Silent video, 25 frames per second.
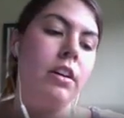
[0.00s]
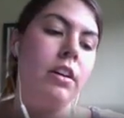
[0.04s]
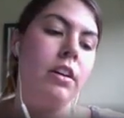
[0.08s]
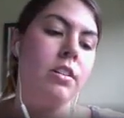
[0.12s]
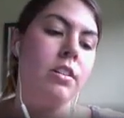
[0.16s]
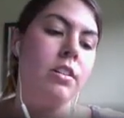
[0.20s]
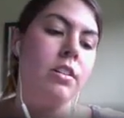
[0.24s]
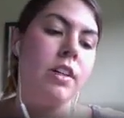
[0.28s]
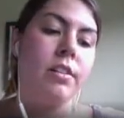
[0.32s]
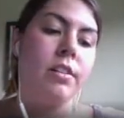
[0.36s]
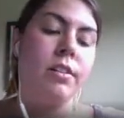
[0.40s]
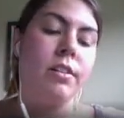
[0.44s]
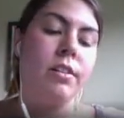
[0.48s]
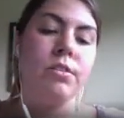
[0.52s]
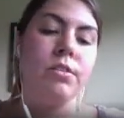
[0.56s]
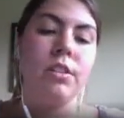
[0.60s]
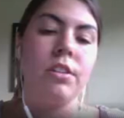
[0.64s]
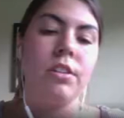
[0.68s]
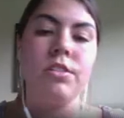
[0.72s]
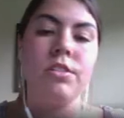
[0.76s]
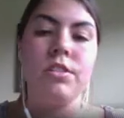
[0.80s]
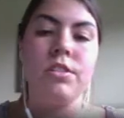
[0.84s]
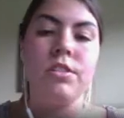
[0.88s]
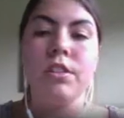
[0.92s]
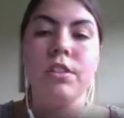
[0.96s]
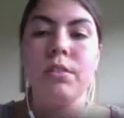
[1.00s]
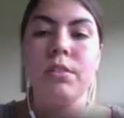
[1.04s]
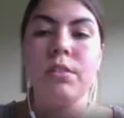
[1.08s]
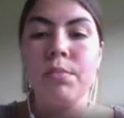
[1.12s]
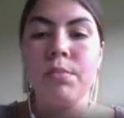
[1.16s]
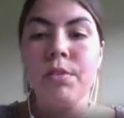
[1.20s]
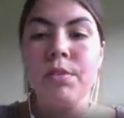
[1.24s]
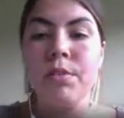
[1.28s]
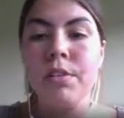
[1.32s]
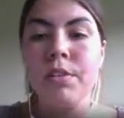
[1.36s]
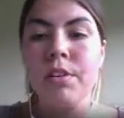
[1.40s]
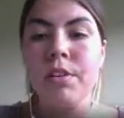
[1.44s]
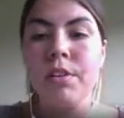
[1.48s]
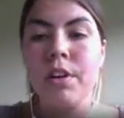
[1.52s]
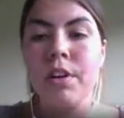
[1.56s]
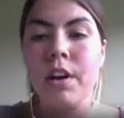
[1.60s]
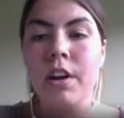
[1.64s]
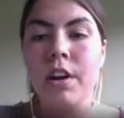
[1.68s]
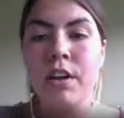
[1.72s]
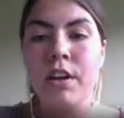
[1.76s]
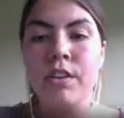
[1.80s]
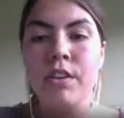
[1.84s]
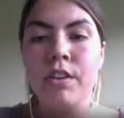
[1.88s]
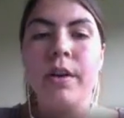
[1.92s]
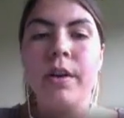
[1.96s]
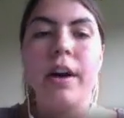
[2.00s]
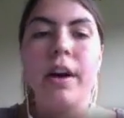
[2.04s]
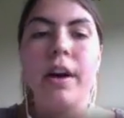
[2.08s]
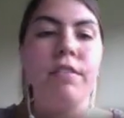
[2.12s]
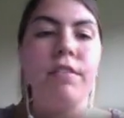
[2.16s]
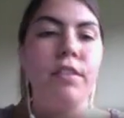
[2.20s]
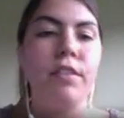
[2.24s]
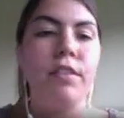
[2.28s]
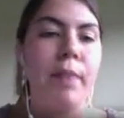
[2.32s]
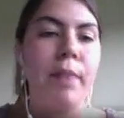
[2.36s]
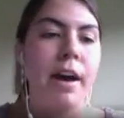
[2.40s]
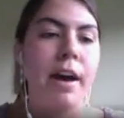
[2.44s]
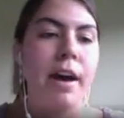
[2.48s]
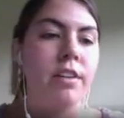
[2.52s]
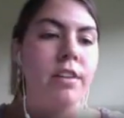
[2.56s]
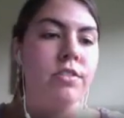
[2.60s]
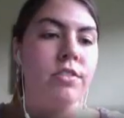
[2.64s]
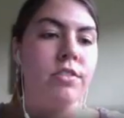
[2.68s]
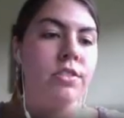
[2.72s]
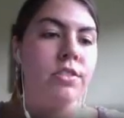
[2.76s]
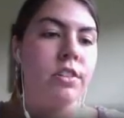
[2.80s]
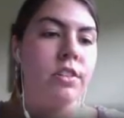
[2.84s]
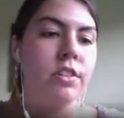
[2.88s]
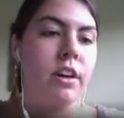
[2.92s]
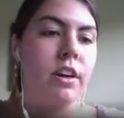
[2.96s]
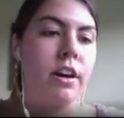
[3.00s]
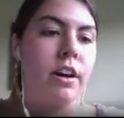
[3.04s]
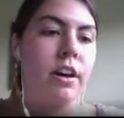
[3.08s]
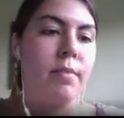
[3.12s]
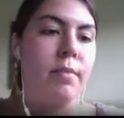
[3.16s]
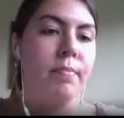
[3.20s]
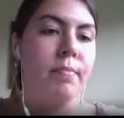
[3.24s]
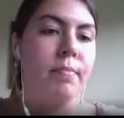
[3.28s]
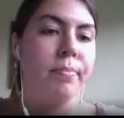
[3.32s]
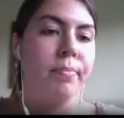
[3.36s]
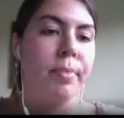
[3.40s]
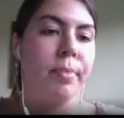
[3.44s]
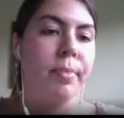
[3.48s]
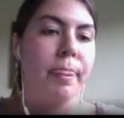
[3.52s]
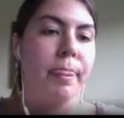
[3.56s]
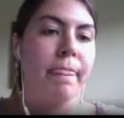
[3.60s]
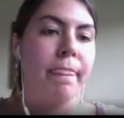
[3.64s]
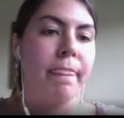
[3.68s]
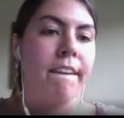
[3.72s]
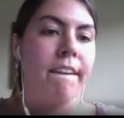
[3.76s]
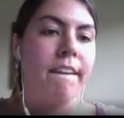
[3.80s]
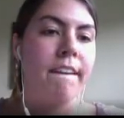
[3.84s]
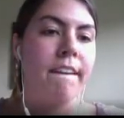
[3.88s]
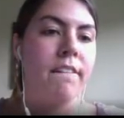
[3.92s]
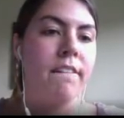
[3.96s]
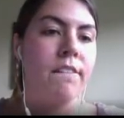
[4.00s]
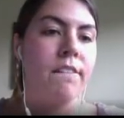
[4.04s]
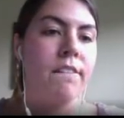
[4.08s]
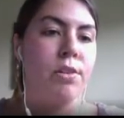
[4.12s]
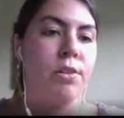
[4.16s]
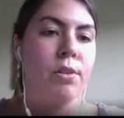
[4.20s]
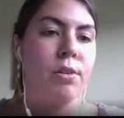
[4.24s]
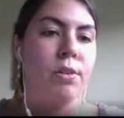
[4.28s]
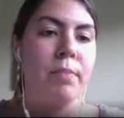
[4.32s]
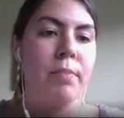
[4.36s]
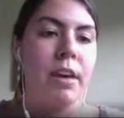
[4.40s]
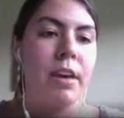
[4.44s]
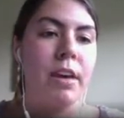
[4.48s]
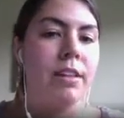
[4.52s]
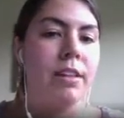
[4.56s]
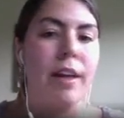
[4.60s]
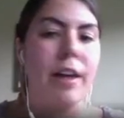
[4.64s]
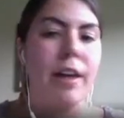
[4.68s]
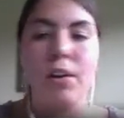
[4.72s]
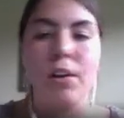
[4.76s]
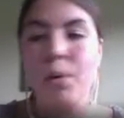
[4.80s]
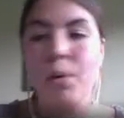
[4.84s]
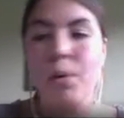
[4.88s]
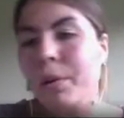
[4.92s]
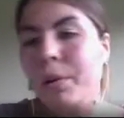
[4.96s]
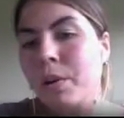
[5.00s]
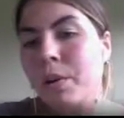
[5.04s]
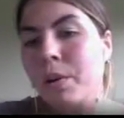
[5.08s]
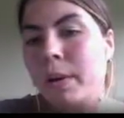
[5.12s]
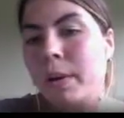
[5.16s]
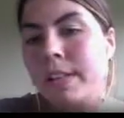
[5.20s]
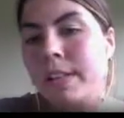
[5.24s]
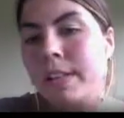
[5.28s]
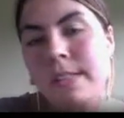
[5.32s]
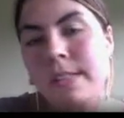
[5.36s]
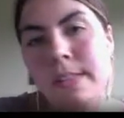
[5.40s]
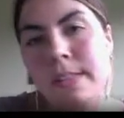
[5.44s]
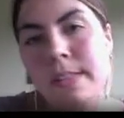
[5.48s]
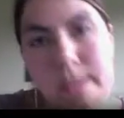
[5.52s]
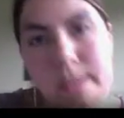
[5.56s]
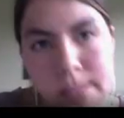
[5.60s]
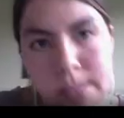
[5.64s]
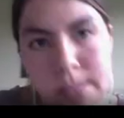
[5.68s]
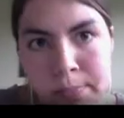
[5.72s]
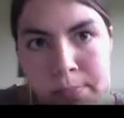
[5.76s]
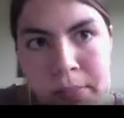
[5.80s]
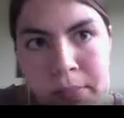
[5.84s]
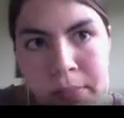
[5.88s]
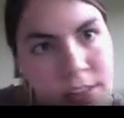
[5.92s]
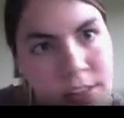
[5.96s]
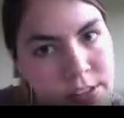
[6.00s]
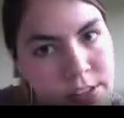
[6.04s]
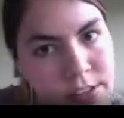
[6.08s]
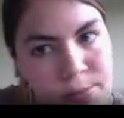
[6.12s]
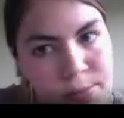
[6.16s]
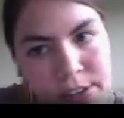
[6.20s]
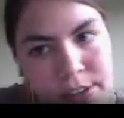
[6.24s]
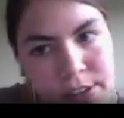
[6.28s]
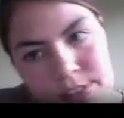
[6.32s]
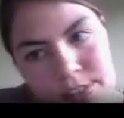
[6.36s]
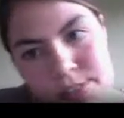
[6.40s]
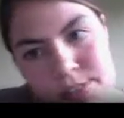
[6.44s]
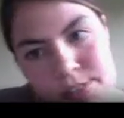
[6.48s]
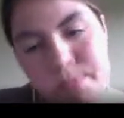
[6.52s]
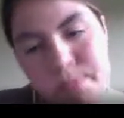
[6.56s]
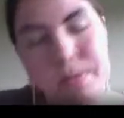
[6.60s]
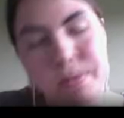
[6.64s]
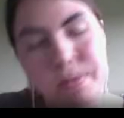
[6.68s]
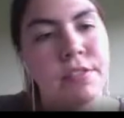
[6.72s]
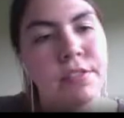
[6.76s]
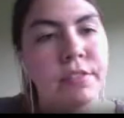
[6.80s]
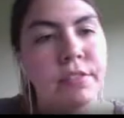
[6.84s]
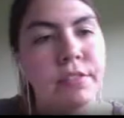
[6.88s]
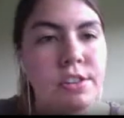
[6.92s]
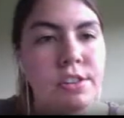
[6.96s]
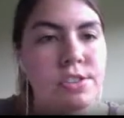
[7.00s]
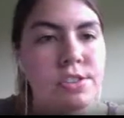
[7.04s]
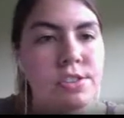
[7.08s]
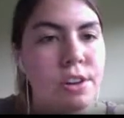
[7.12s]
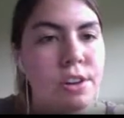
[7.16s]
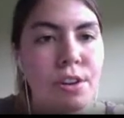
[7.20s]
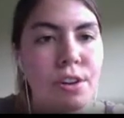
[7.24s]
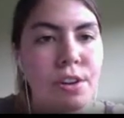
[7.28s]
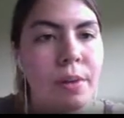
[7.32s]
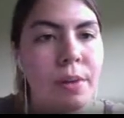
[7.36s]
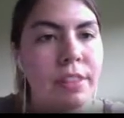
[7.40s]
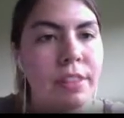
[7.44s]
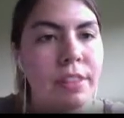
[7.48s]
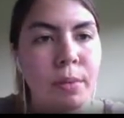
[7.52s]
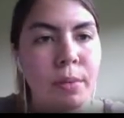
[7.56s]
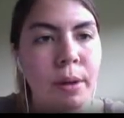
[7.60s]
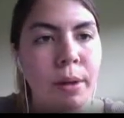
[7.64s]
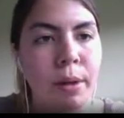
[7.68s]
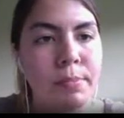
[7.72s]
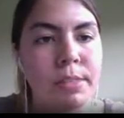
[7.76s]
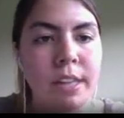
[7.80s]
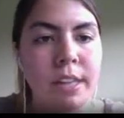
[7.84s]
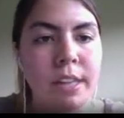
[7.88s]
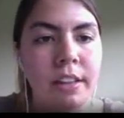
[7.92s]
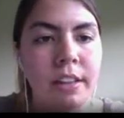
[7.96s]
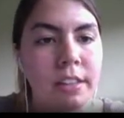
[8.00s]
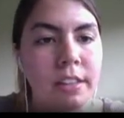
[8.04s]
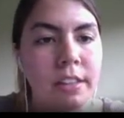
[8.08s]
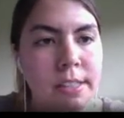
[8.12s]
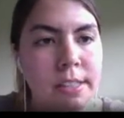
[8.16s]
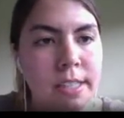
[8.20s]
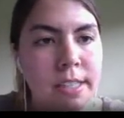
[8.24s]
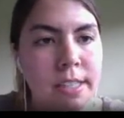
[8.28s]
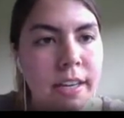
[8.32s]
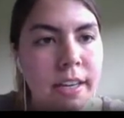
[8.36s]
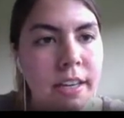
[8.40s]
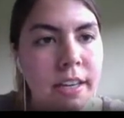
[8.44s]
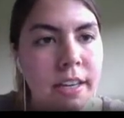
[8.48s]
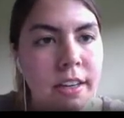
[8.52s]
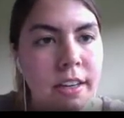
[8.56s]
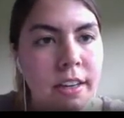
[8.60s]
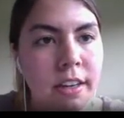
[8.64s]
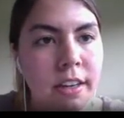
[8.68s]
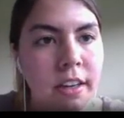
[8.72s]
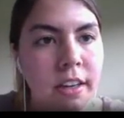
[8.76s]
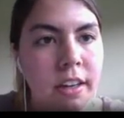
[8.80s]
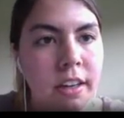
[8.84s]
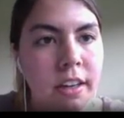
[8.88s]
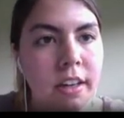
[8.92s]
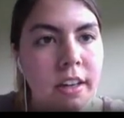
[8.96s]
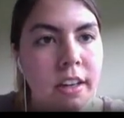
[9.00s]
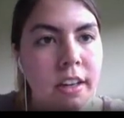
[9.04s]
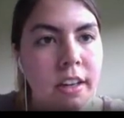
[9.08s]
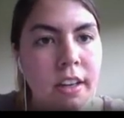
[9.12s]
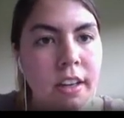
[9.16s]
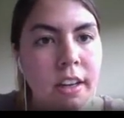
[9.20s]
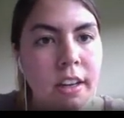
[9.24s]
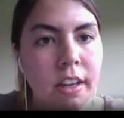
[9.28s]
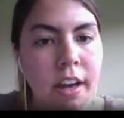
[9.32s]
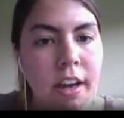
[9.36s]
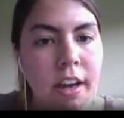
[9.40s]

downloads onto your computer and you have your badge. Um, you can make a lot cooler ones than this, but I just wanted to briefly show you what the website looks like. I've